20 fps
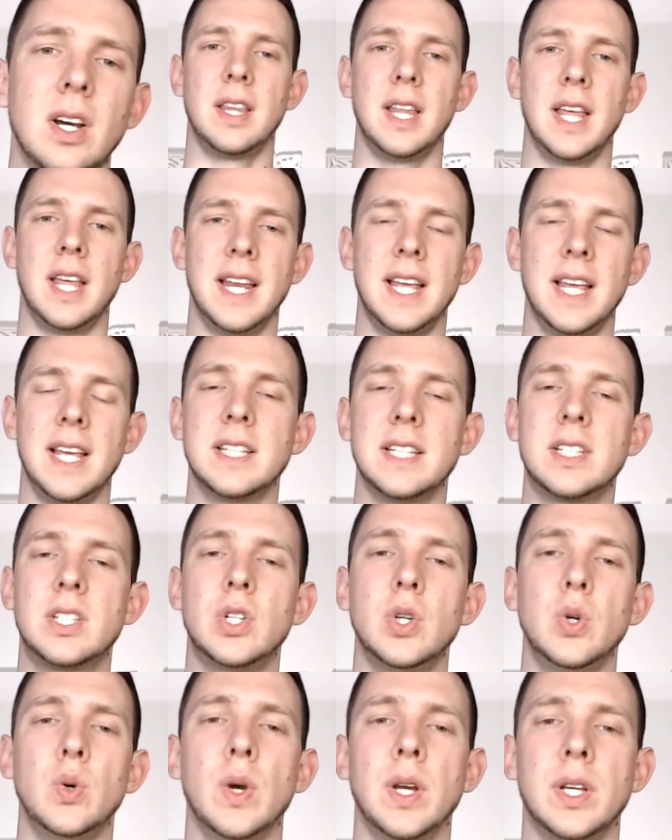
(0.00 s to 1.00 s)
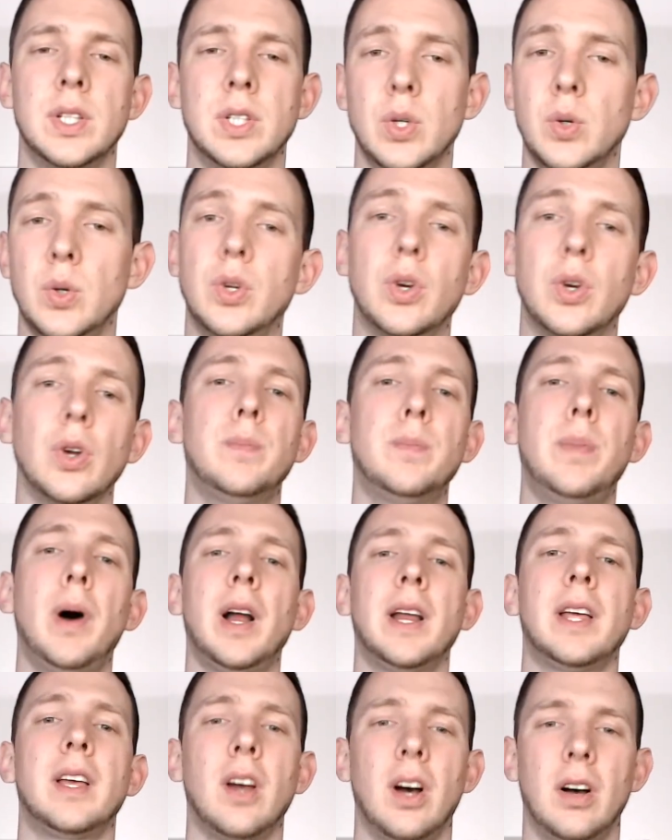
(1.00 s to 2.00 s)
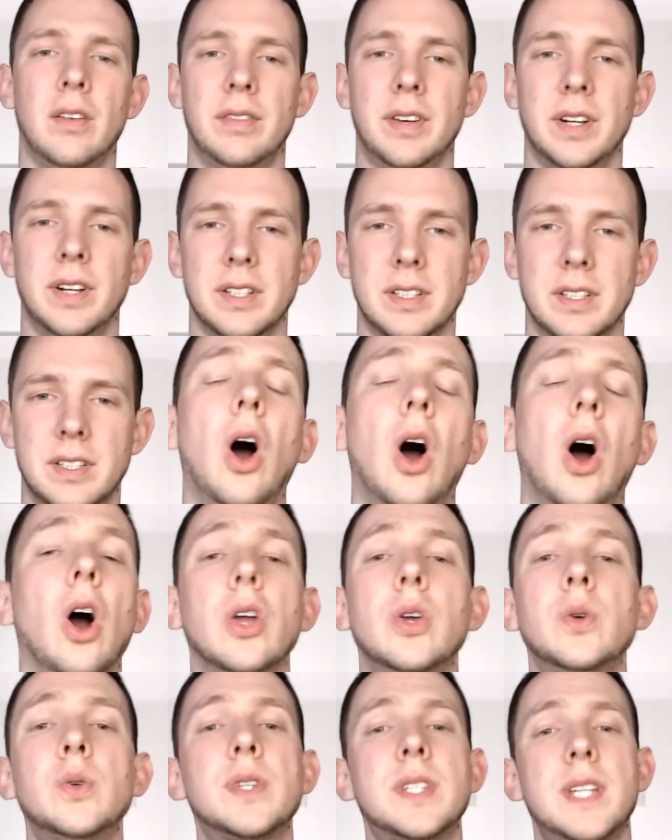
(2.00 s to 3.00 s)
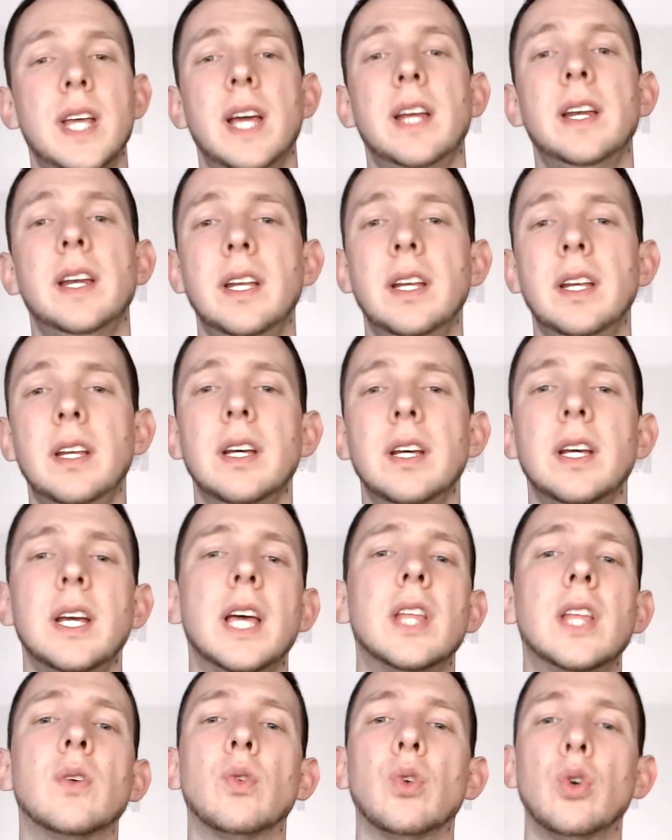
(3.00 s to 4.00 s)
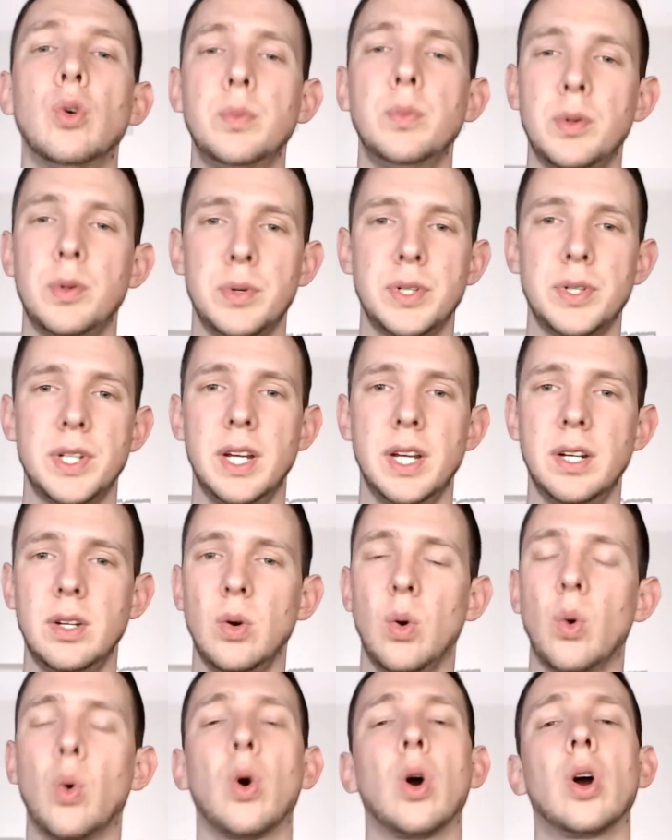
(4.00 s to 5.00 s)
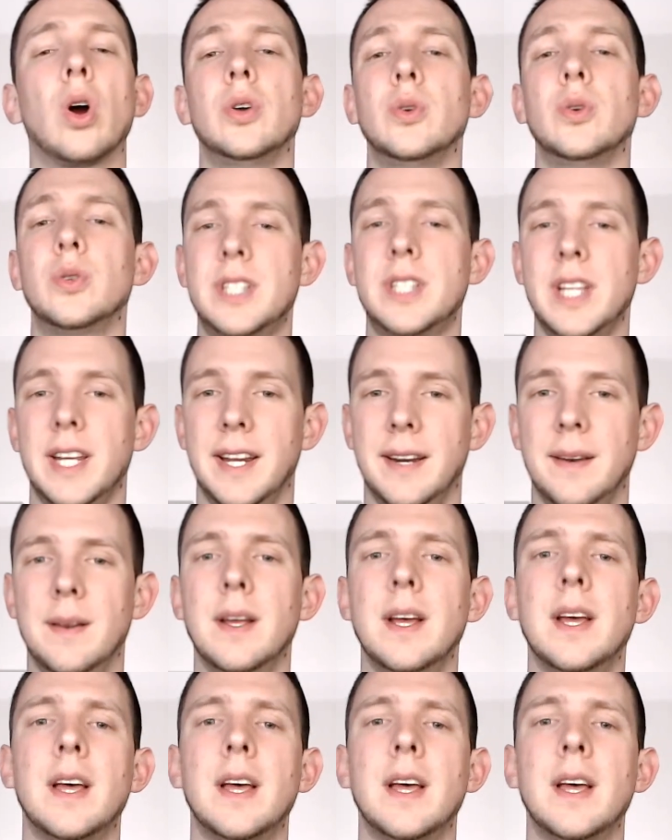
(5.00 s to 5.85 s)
it is to exude good body confidence. Are you standing in the room to present, or are you sitting?